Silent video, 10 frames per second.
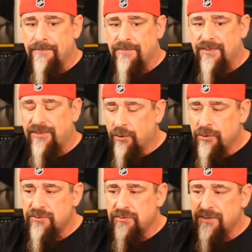
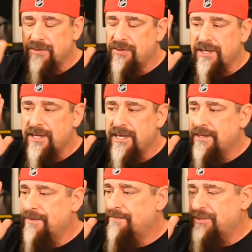Those
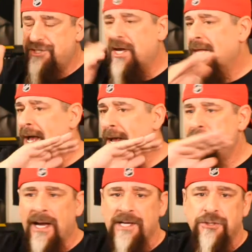Jedi
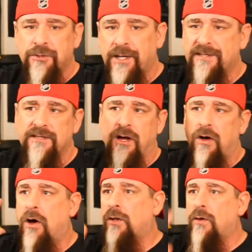mind tricks
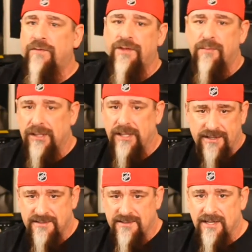all over the
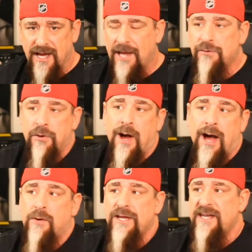place. I don't know
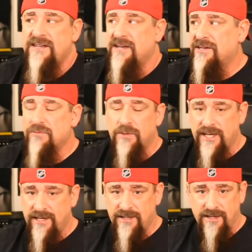how he does what
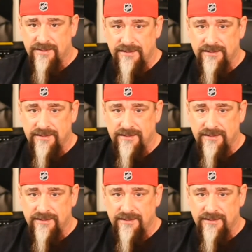he does.